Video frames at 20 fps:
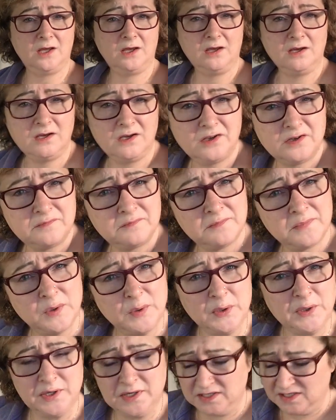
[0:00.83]
Good
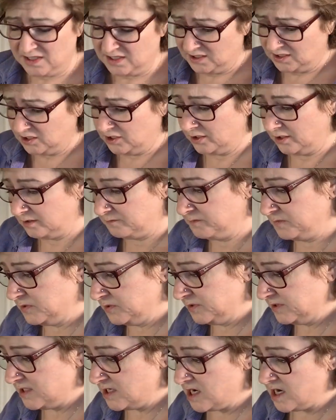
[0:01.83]
morning, good
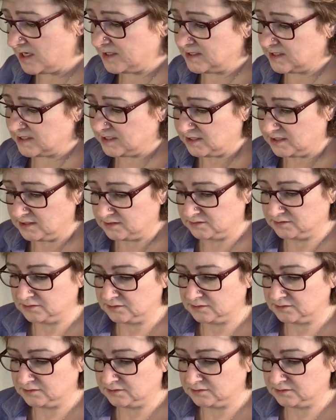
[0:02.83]
morning.